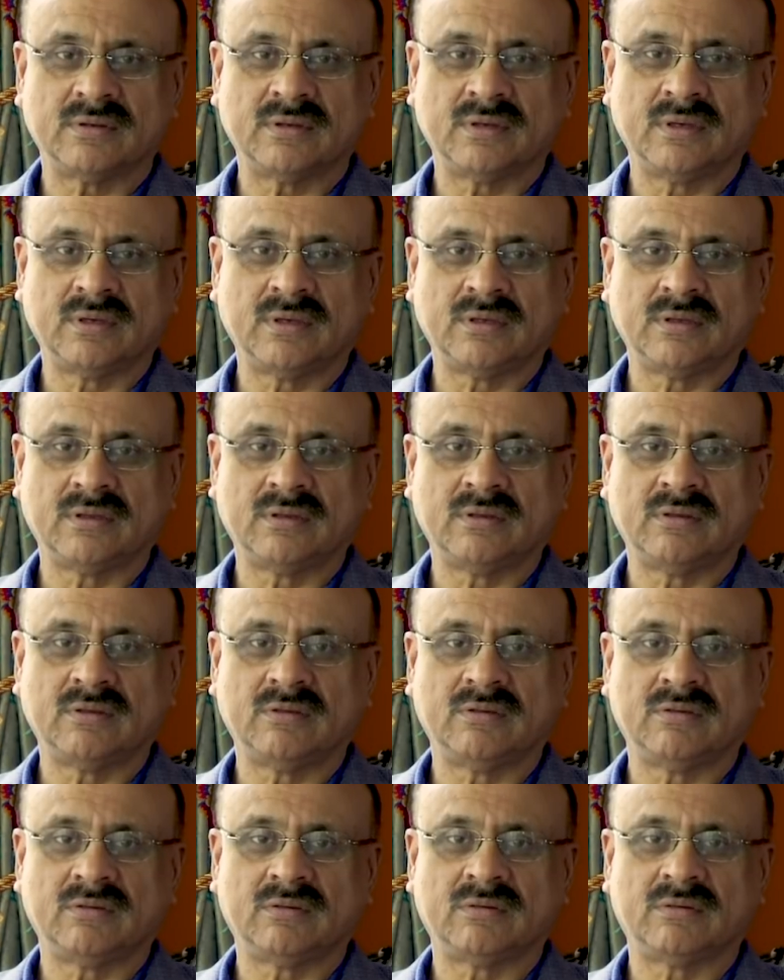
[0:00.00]

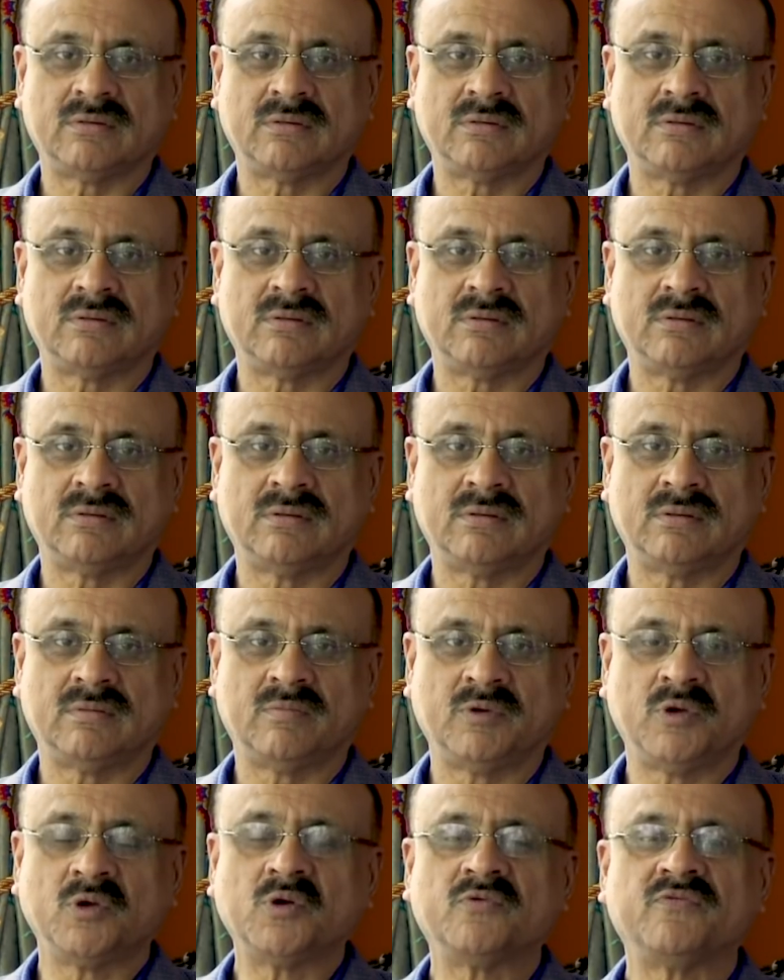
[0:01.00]
his
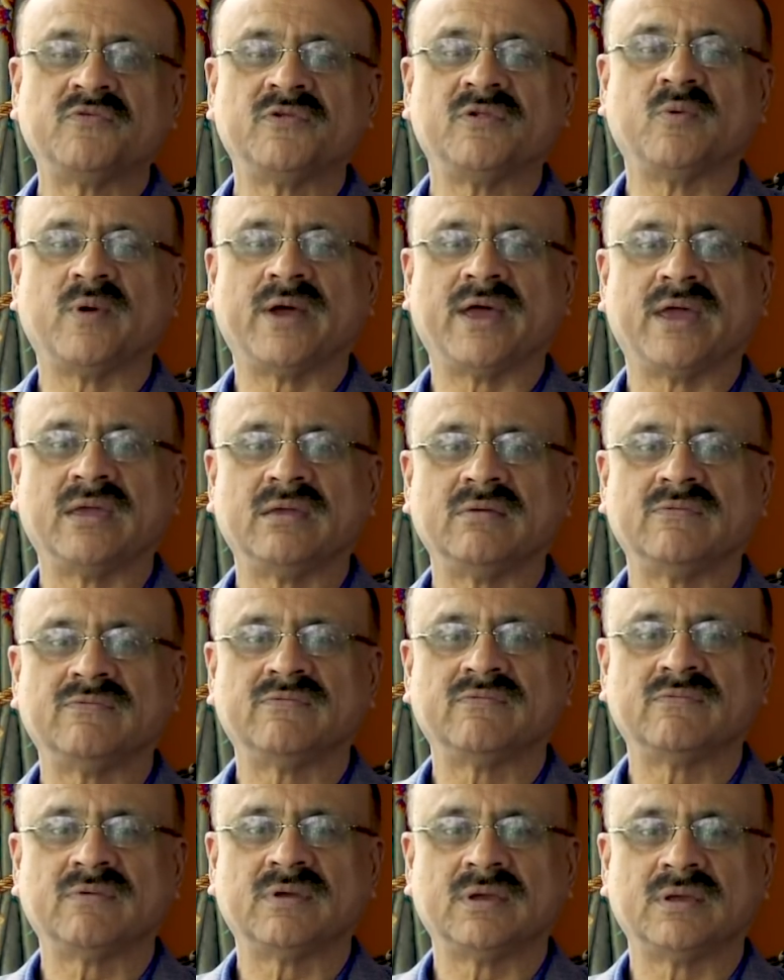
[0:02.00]
beautiful
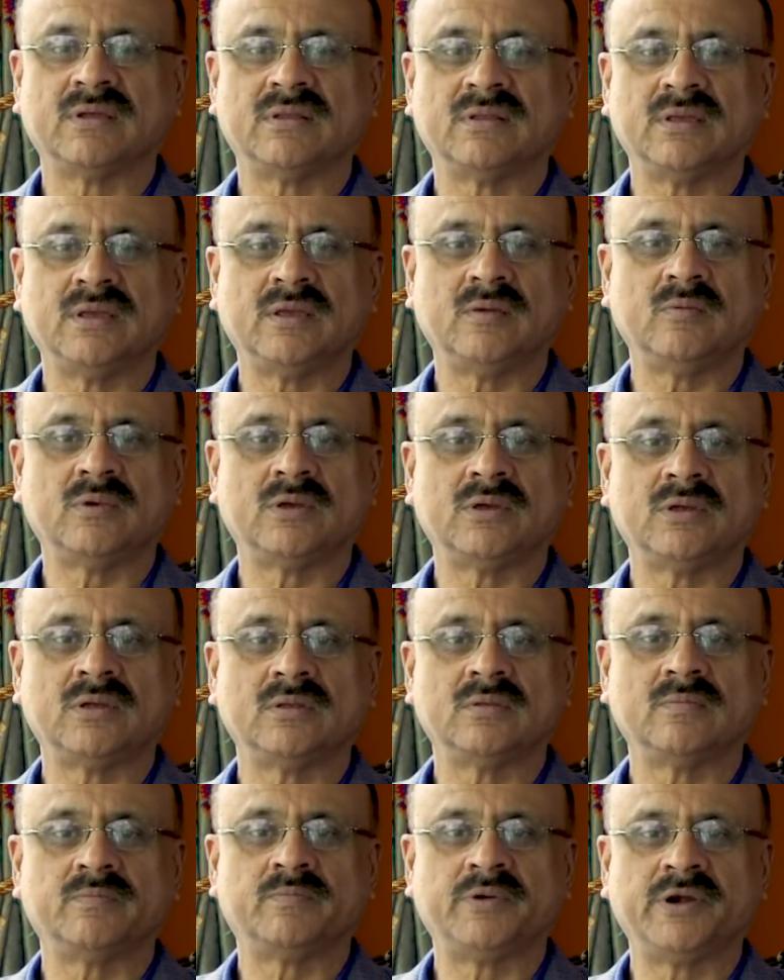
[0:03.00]
wife and
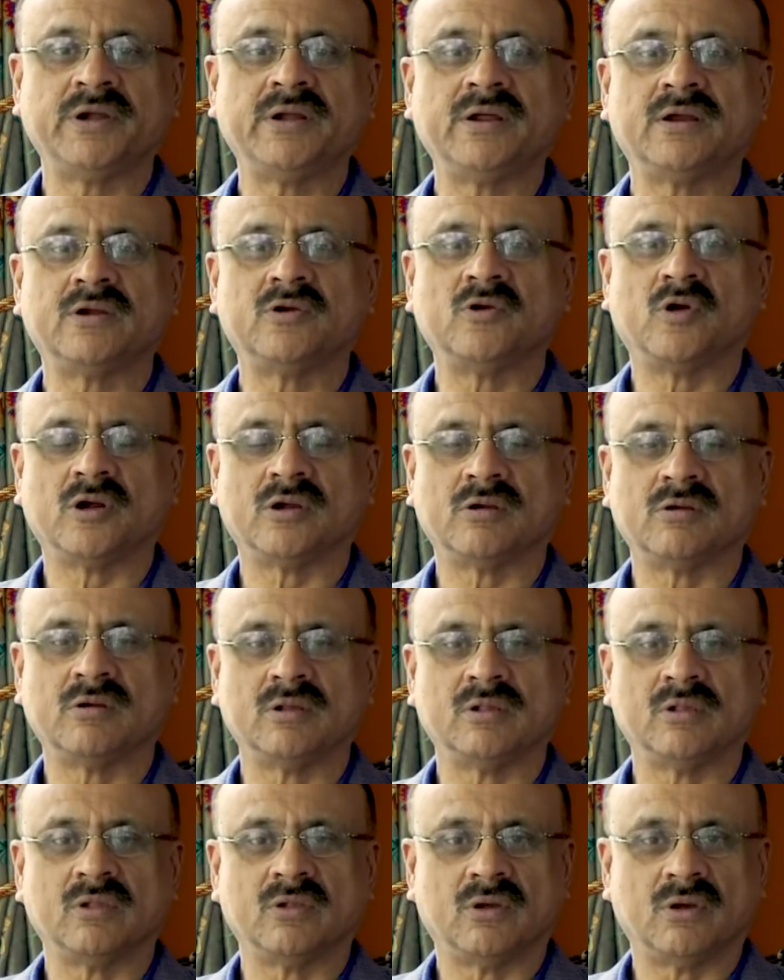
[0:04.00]
even prettier
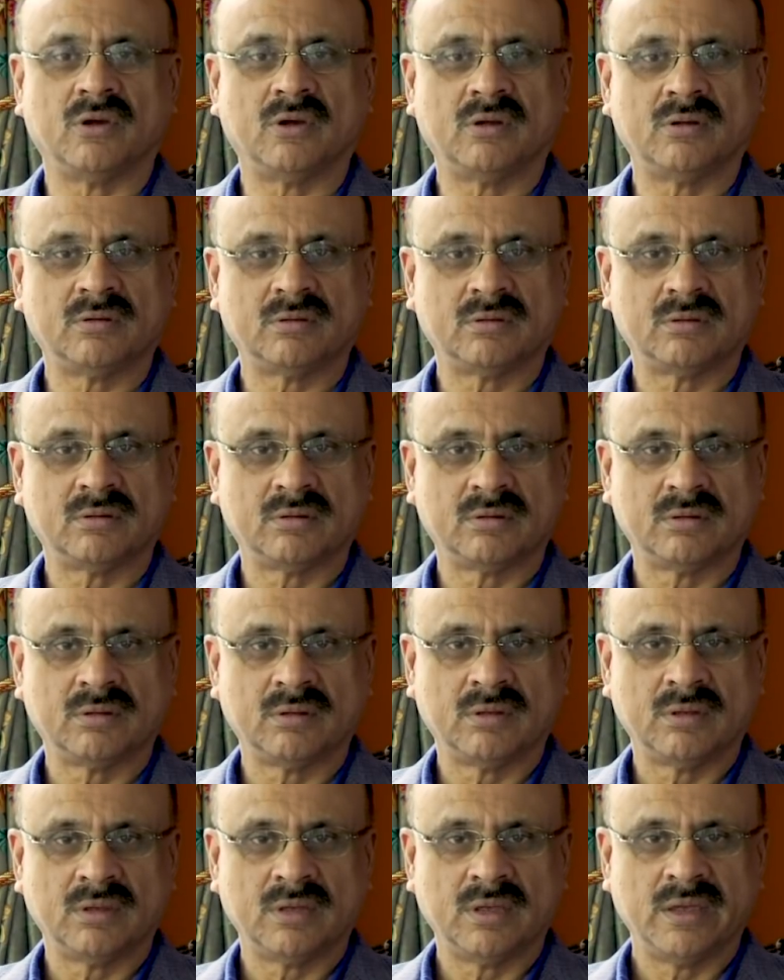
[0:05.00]
daughter-in-law
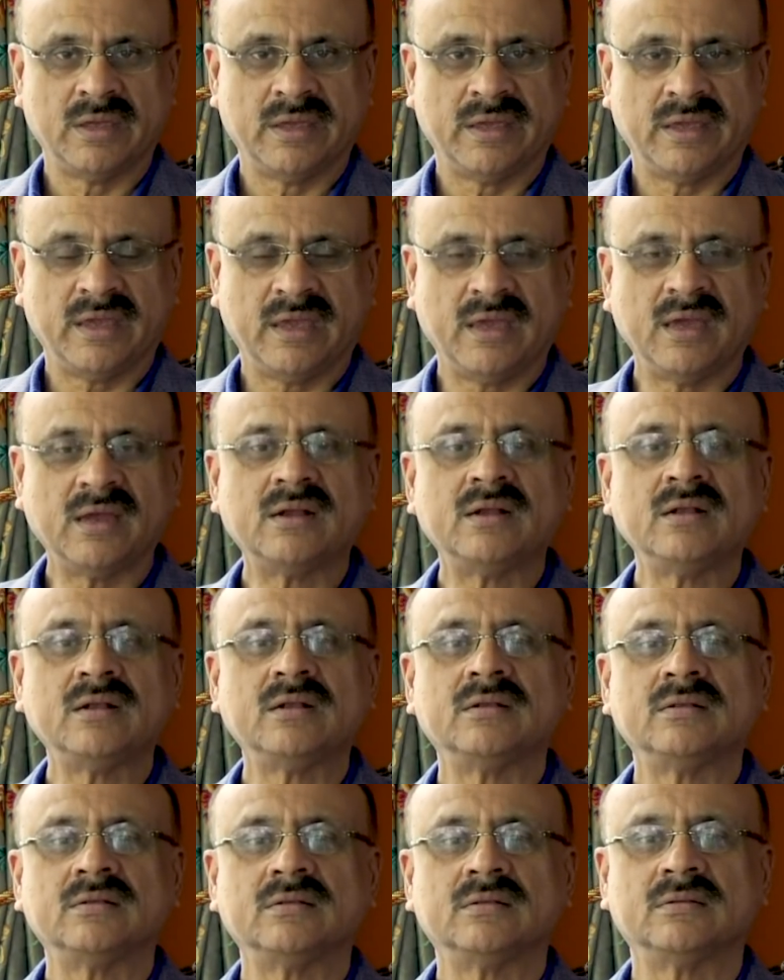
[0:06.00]

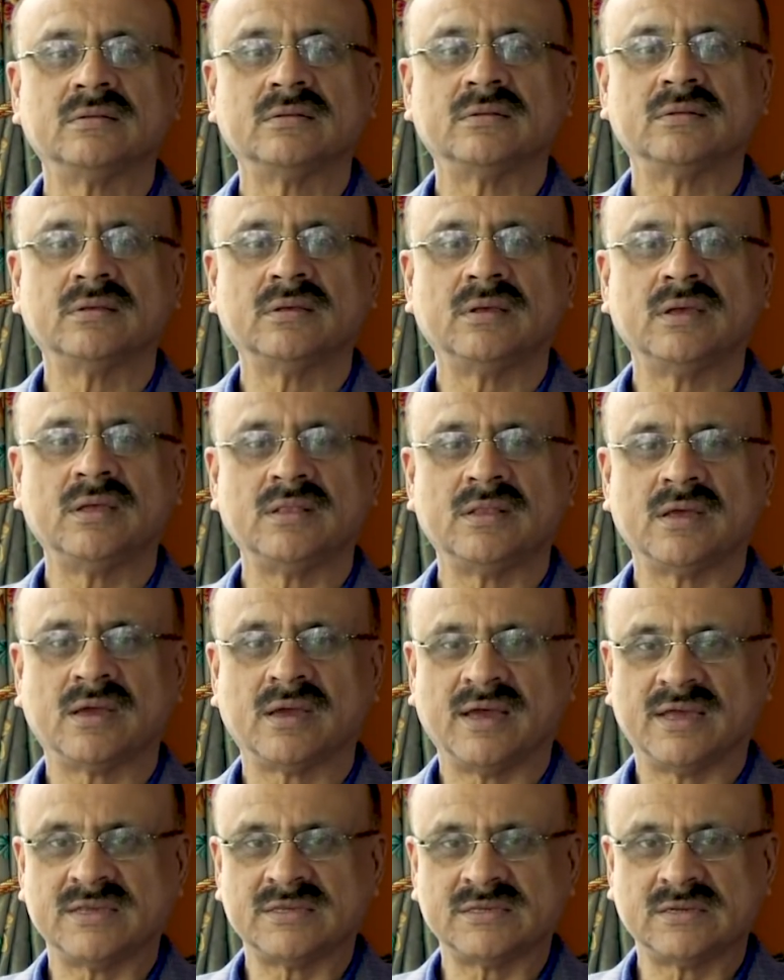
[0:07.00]
hidden in the
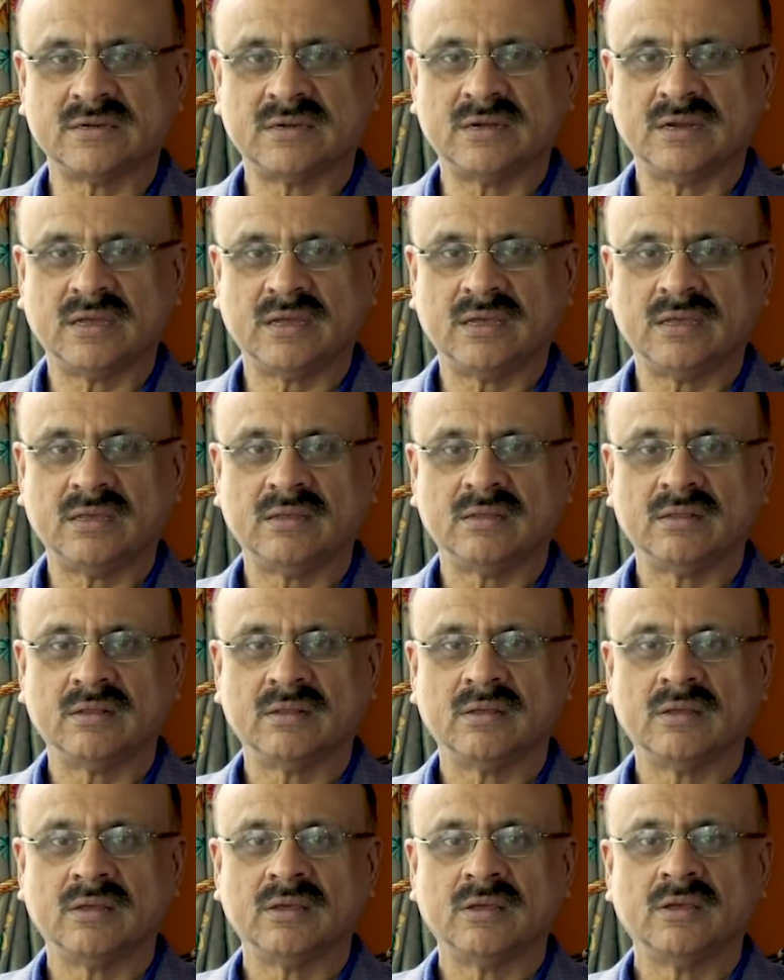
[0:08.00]
custody
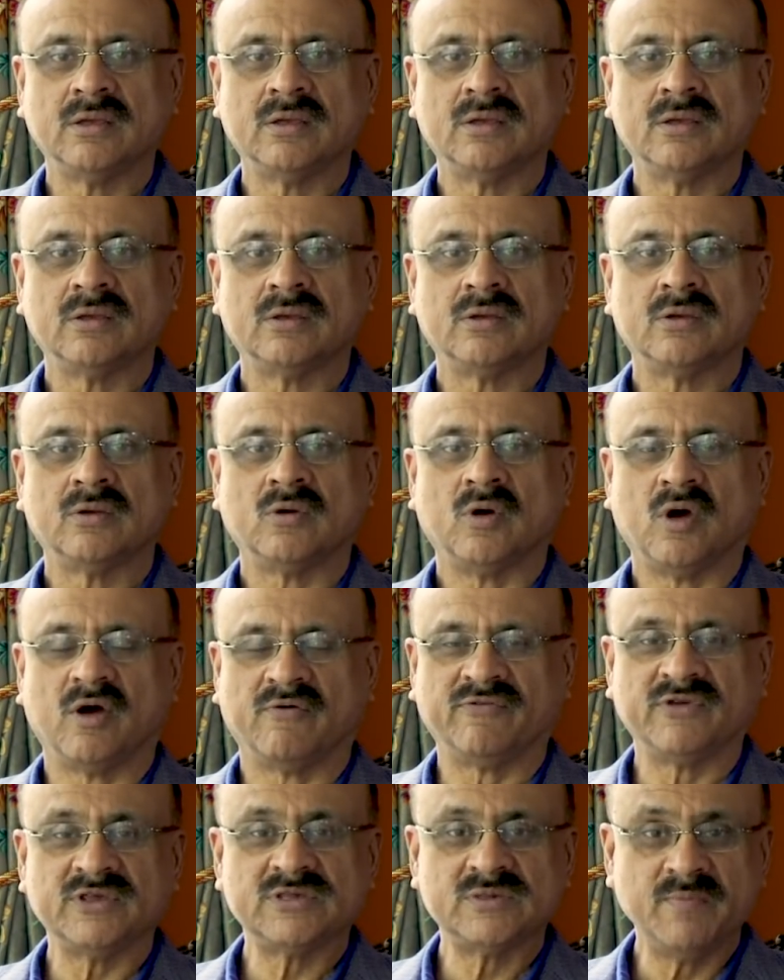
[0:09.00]

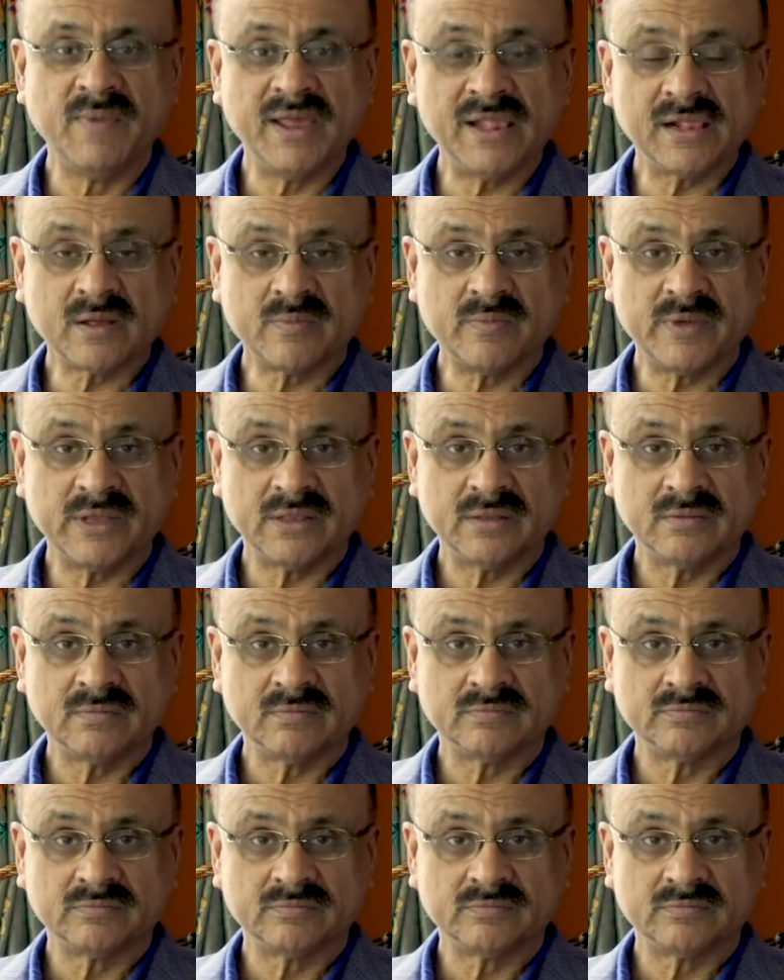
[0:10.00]
of his milkman.